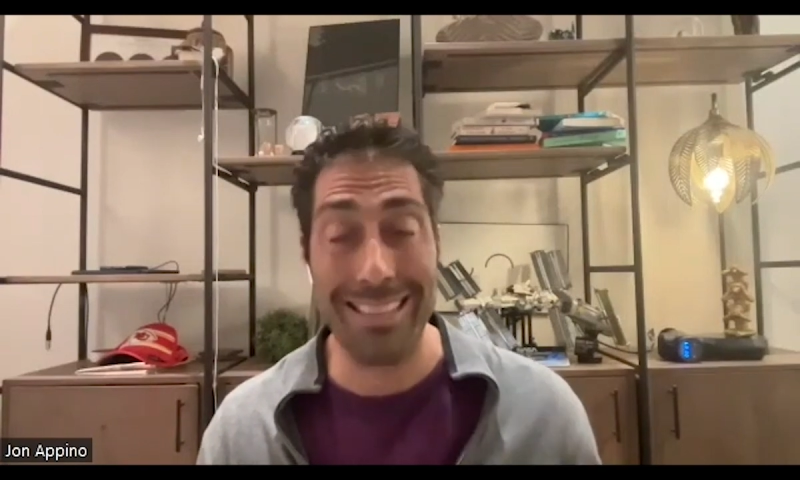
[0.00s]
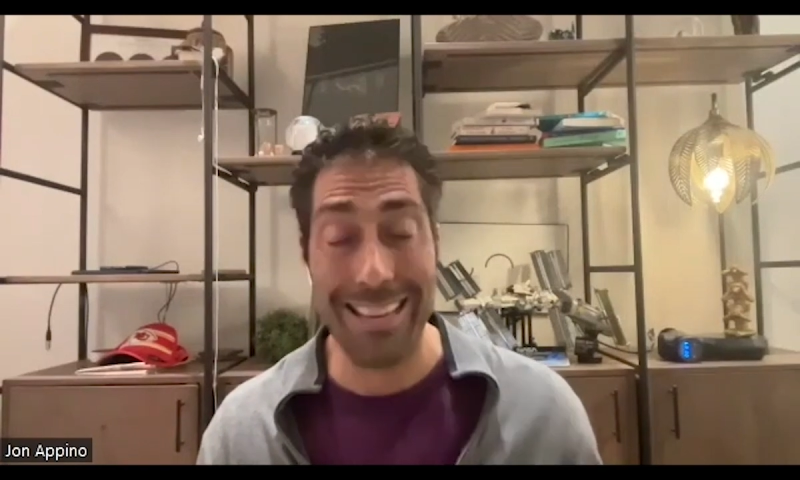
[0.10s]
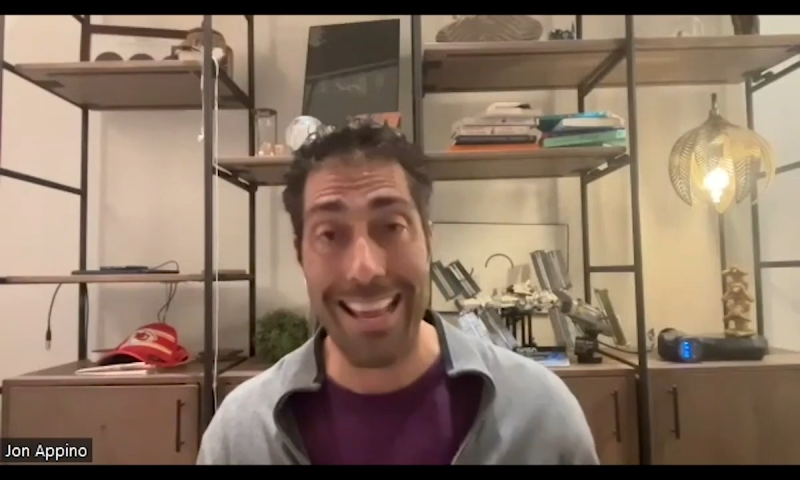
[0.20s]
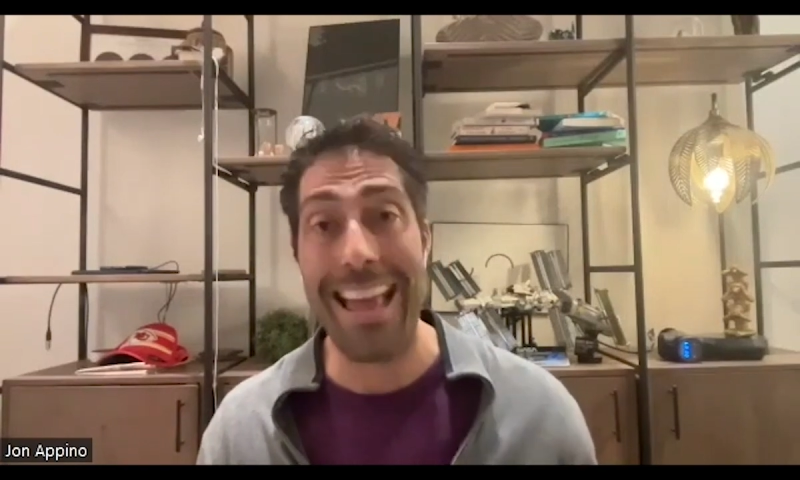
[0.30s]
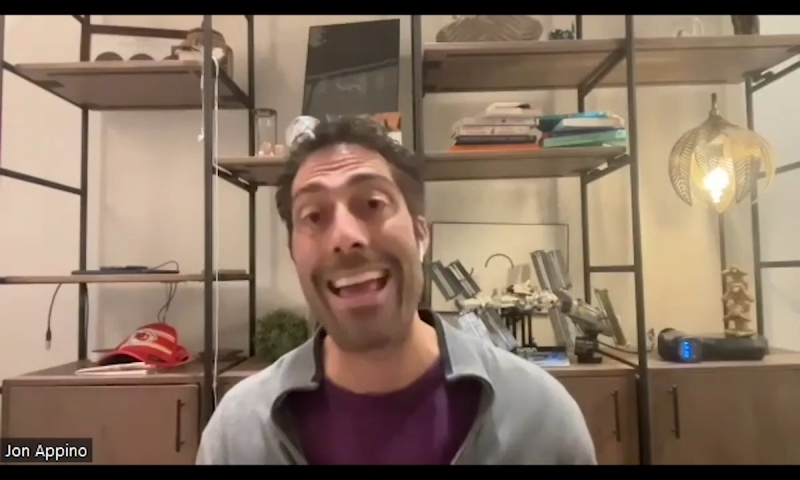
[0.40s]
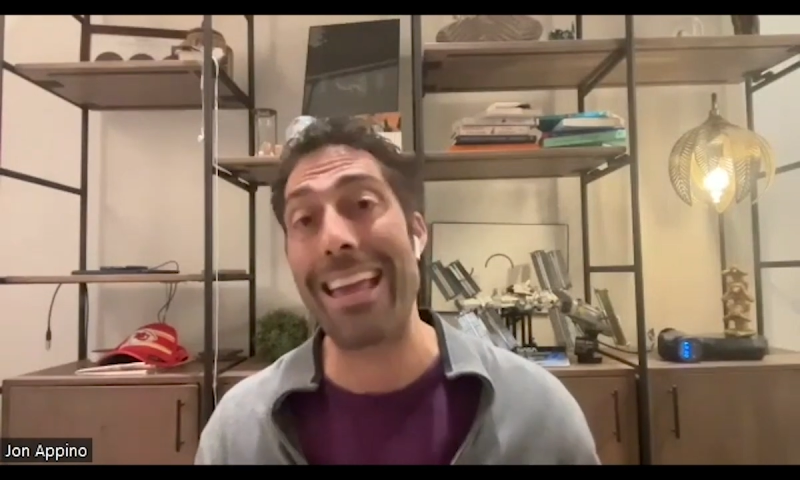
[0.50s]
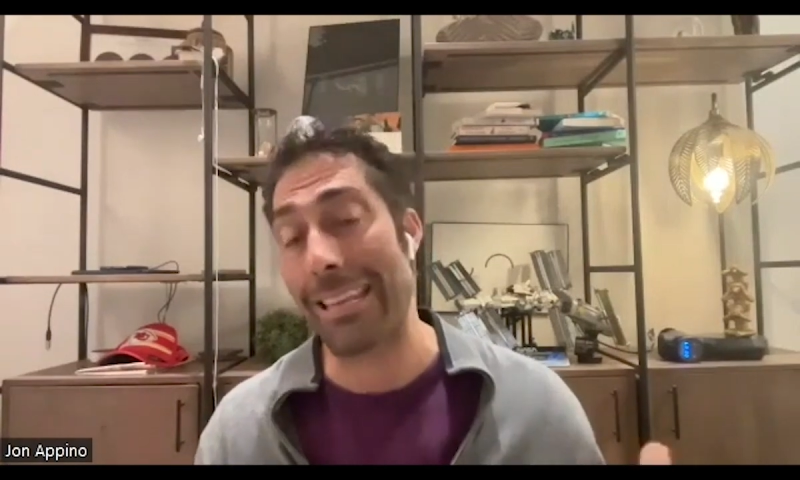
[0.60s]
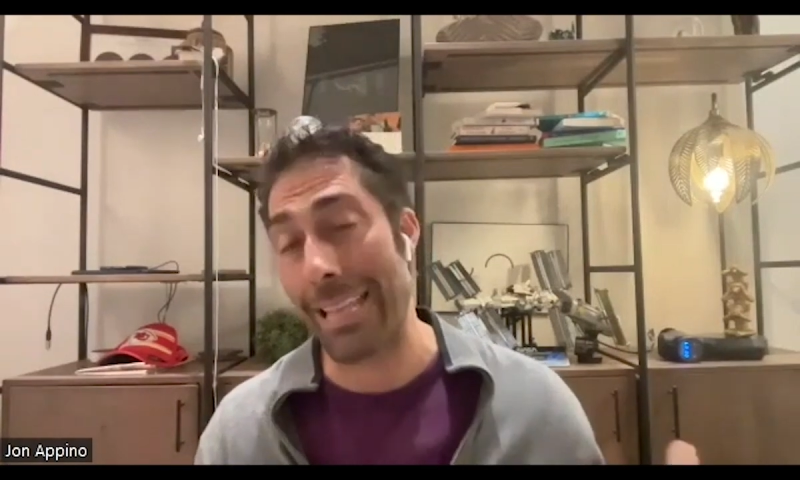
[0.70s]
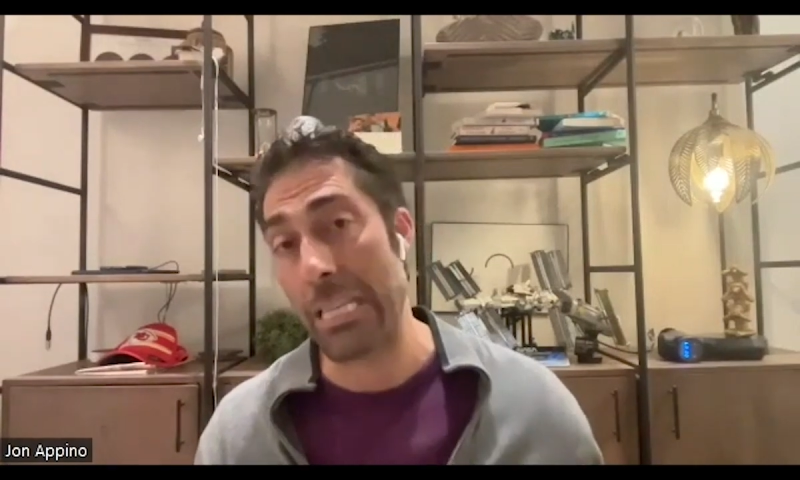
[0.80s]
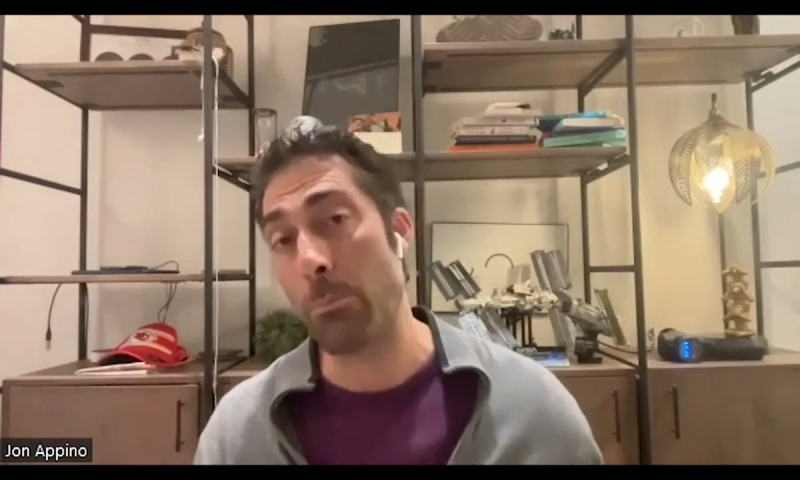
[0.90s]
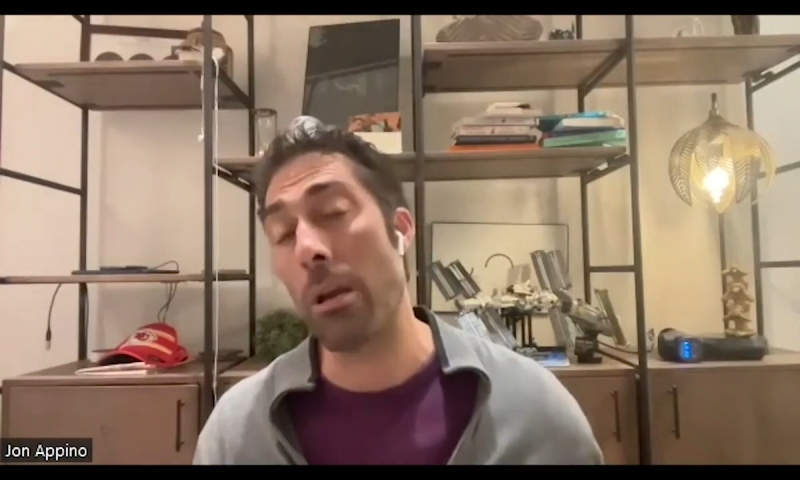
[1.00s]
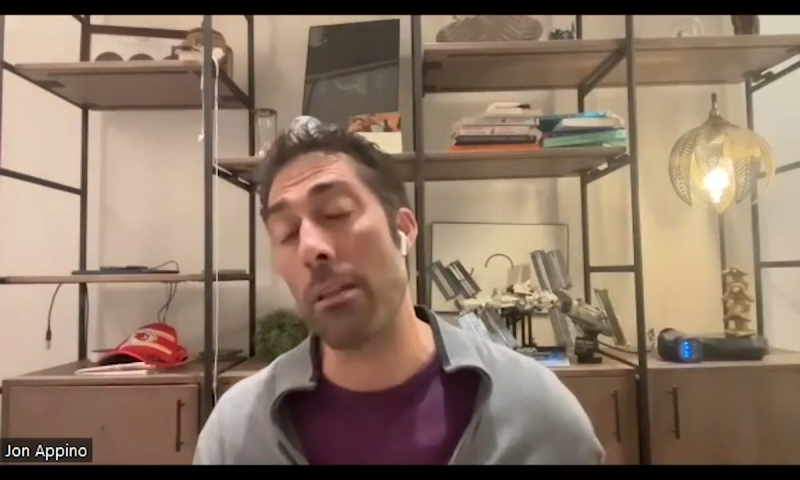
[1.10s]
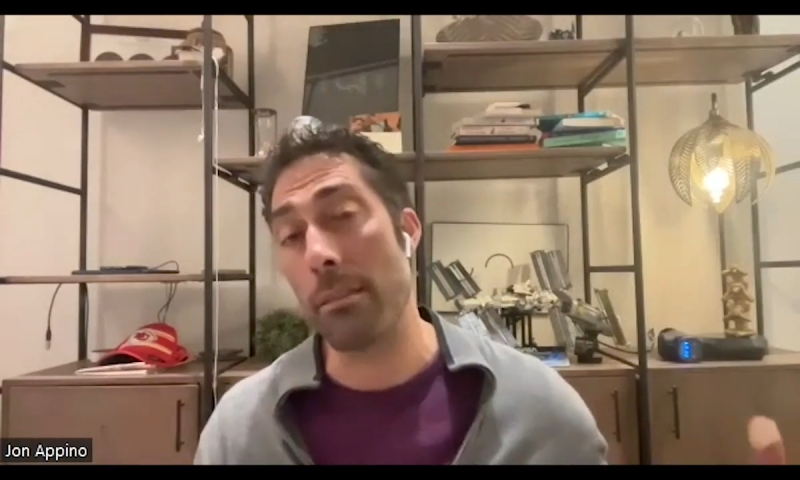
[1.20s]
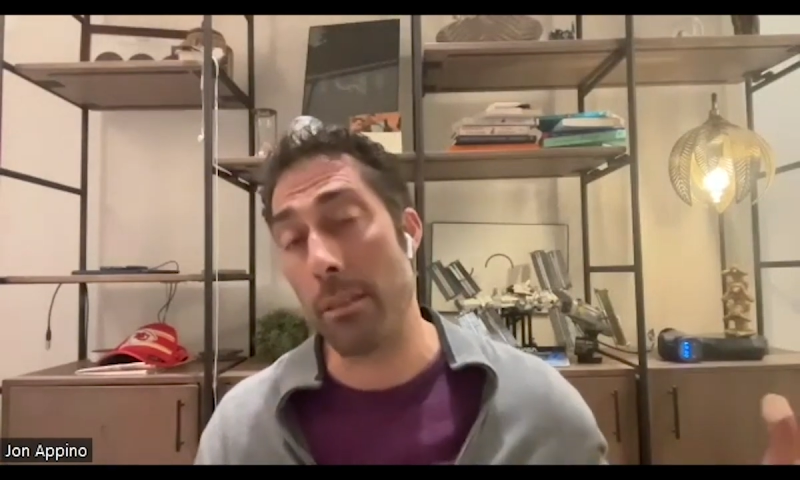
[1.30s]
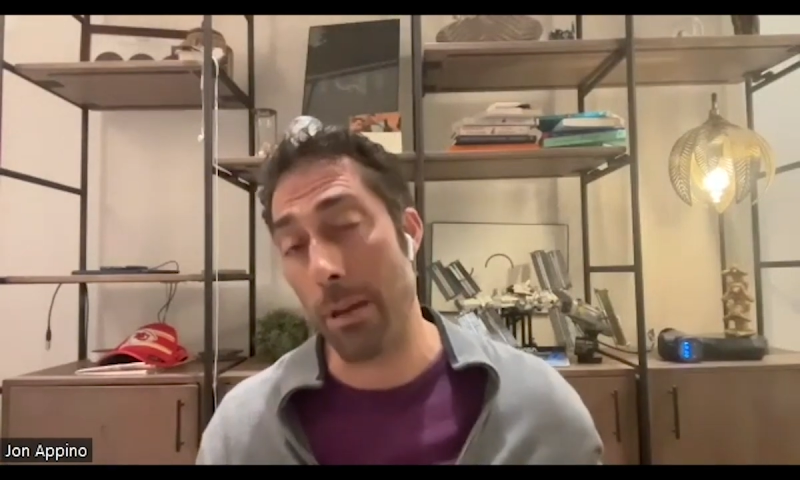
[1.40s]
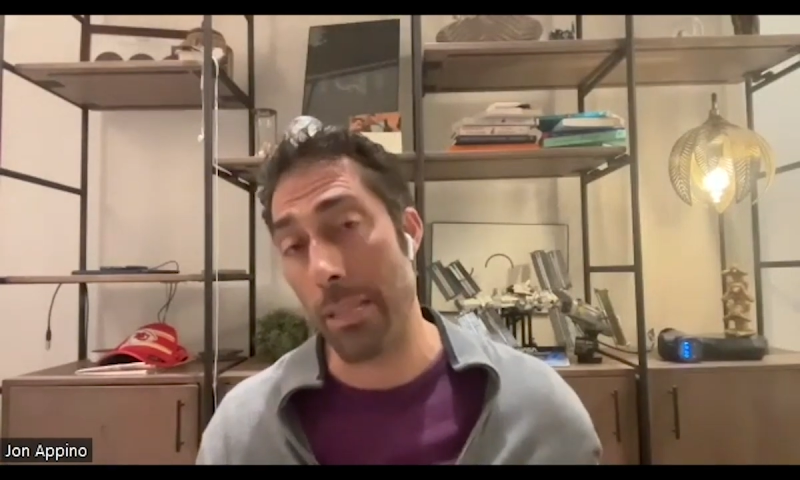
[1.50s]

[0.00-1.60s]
today and last month and the